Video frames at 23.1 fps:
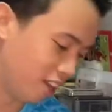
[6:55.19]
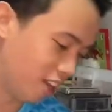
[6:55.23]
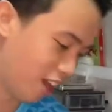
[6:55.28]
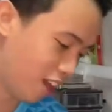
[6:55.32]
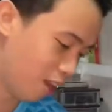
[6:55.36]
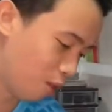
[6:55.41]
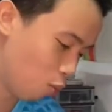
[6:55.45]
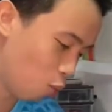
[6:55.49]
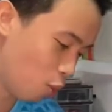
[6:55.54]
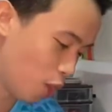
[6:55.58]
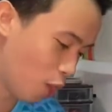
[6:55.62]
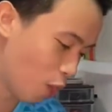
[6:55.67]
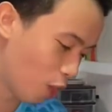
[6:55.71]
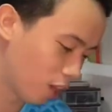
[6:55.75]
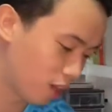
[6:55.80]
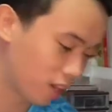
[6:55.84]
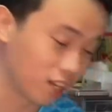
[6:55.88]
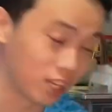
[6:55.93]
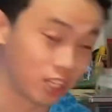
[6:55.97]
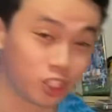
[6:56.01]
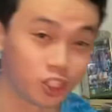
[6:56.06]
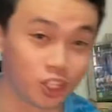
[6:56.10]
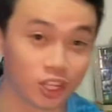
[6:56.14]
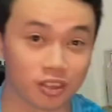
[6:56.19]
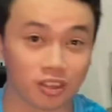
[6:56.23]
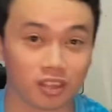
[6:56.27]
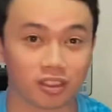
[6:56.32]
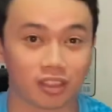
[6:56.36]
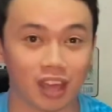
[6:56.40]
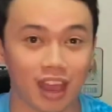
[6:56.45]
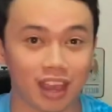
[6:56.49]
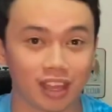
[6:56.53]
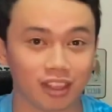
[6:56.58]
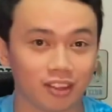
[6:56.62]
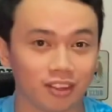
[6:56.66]
and we are clinching the
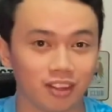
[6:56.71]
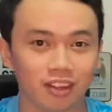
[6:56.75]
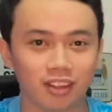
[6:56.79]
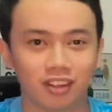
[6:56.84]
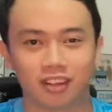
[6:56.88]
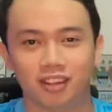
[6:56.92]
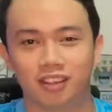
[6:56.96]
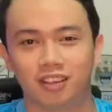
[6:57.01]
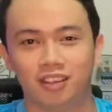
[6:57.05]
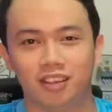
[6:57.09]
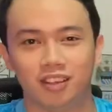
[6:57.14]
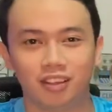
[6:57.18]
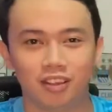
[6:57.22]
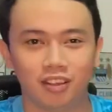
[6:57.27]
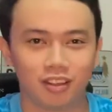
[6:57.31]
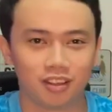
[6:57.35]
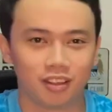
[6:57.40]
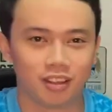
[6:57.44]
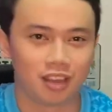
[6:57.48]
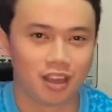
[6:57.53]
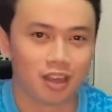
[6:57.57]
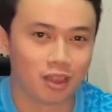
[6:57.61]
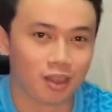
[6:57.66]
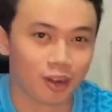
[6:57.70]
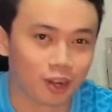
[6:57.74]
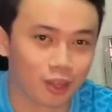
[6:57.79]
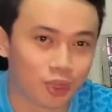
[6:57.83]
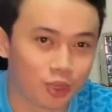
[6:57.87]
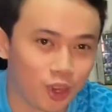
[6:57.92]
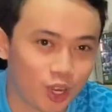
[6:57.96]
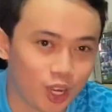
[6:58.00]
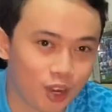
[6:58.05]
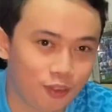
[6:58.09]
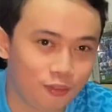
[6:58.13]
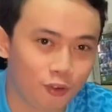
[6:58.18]
title. Our
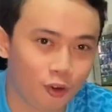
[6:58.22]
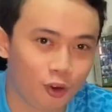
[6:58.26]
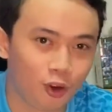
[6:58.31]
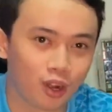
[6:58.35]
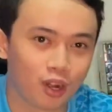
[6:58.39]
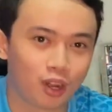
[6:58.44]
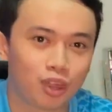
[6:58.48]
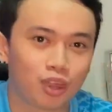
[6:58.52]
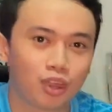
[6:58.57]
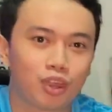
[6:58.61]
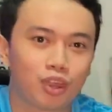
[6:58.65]
34th